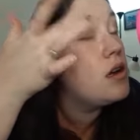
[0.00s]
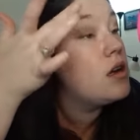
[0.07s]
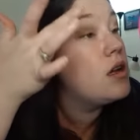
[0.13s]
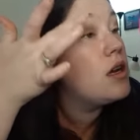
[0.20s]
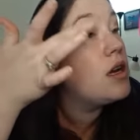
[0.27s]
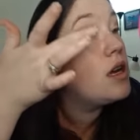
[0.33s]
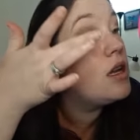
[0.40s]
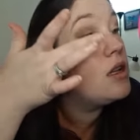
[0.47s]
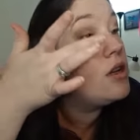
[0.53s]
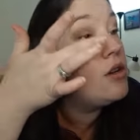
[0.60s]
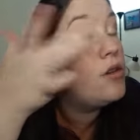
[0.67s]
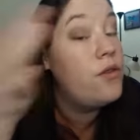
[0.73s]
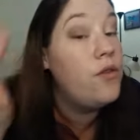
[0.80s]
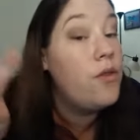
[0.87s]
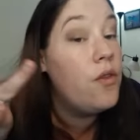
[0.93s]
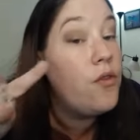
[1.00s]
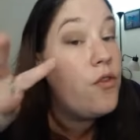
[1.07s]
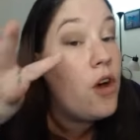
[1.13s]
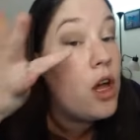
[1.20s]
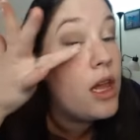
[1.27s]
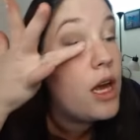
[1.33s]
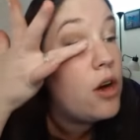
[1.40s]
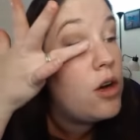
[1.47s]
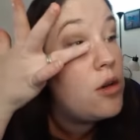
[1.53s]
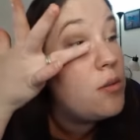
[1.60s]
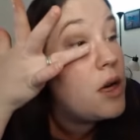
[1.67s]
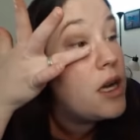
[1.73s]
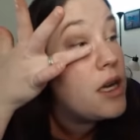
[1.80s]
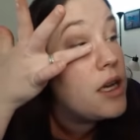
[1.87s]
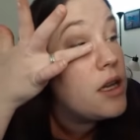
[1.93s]
And I got a little fallout on
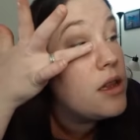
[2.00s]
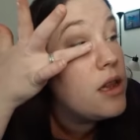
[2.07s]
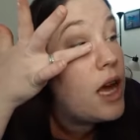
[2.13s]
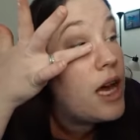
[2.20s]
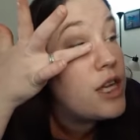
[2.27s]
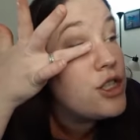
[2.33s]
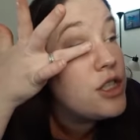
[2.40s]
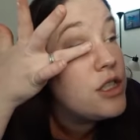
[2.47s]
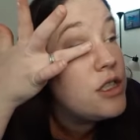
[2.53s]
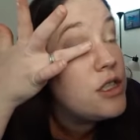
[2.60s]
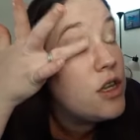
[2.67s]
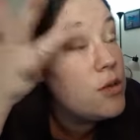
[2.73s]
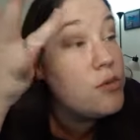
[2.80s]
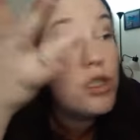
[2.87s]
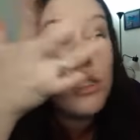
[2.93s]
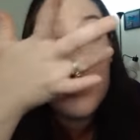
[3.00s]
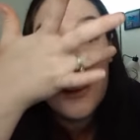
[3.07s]
my lashes, so I'm just